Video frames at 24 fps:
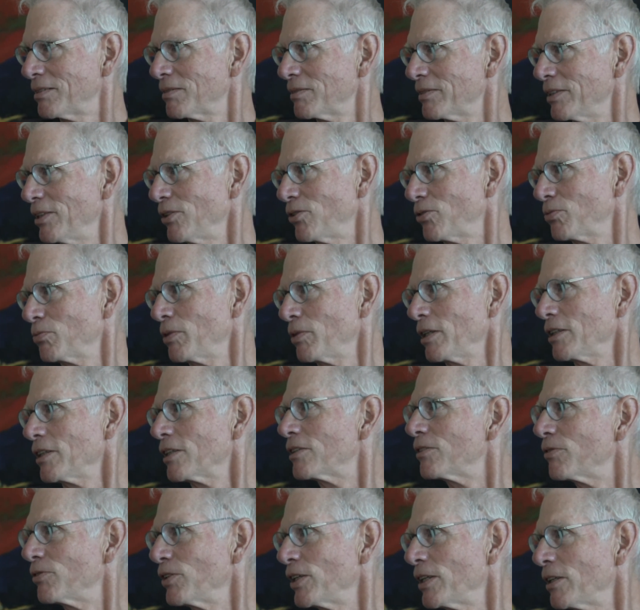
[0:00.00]
this
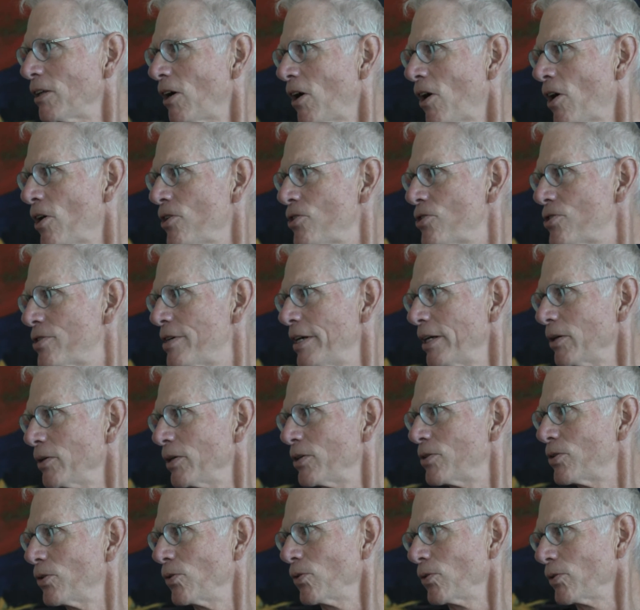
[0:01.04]
relatively large
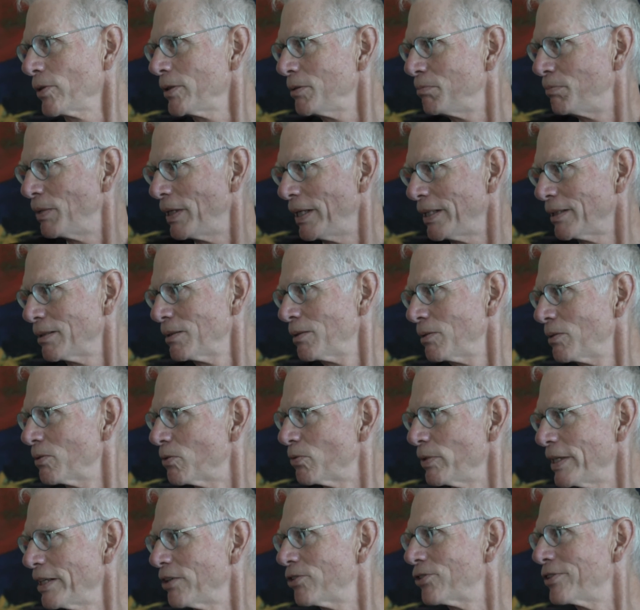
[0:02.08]
territory by
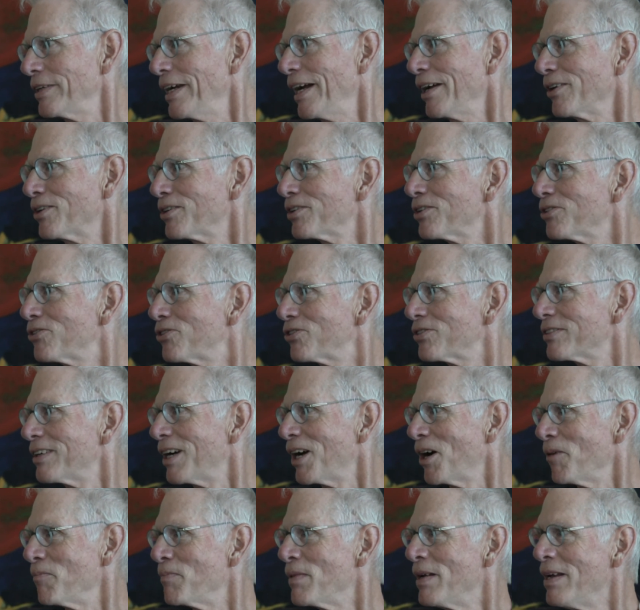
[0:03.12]
Greek standards,
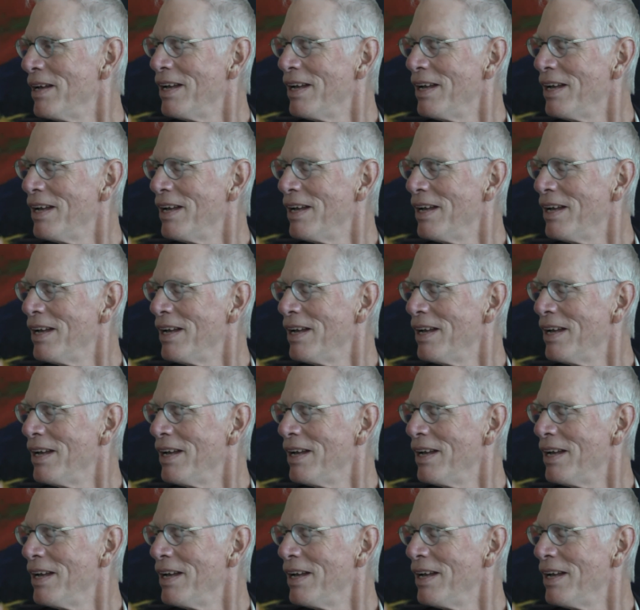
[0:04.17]
um,